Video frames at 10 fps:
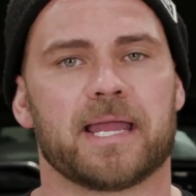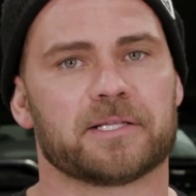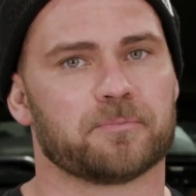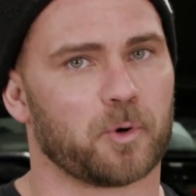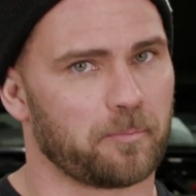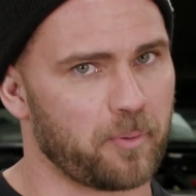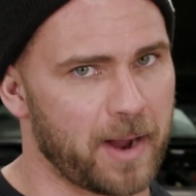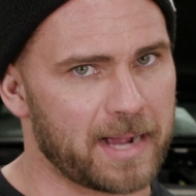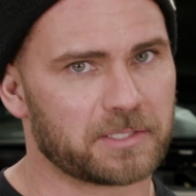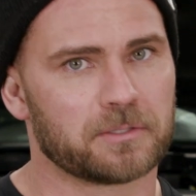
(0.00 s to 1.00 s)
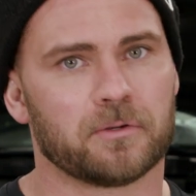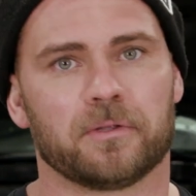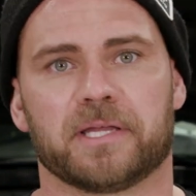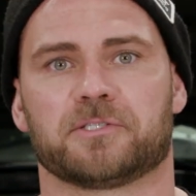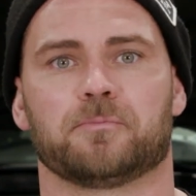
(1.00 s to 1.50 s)
it's more
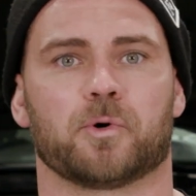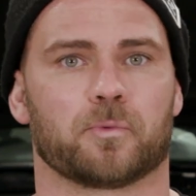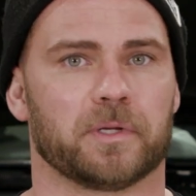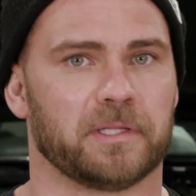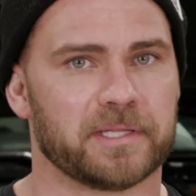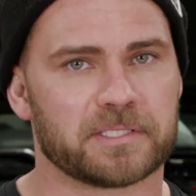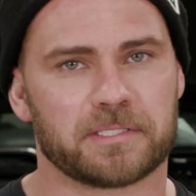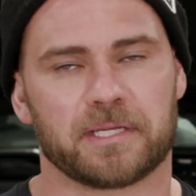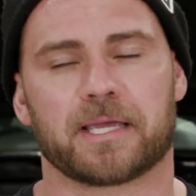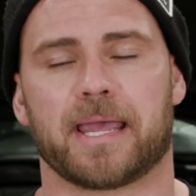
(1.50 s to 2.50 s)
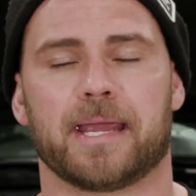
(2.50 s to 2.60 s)
practical, it's more realistic,